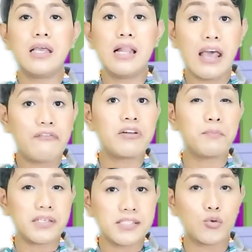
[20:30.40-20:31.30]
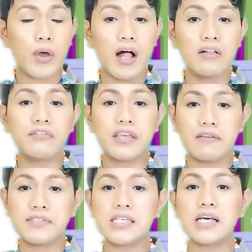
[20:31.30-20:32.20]
11 plus 12
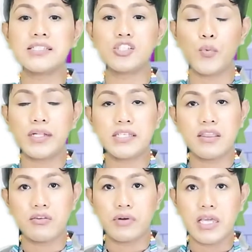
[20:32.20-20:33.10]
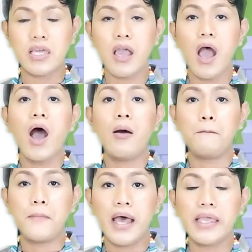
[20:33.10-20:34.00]
gives us 23
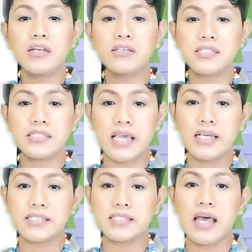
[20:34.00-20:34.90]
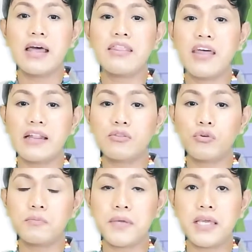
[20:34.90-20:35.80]
minus 6,
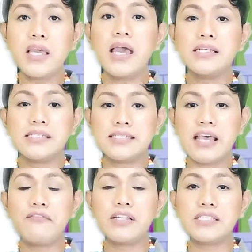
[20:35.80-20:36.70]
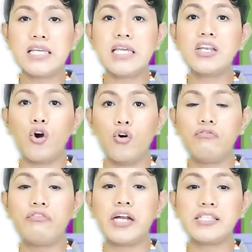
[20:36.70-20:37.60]
that would be 17
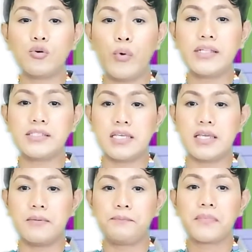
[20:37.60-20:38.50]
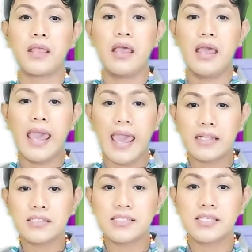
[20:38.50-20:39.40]
over 20.
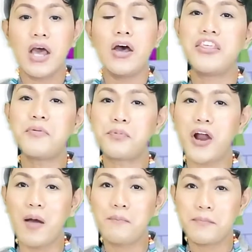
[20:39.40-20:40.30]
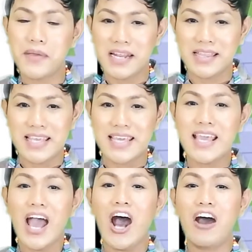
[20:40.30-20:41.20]
Hence, the
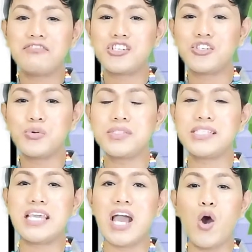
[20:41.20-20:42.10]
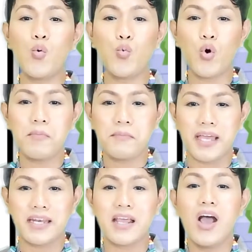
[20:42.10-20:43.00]
probability of choosing a
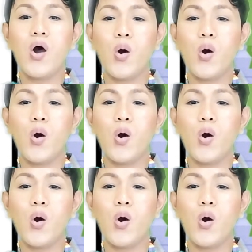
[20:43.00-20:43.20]
woman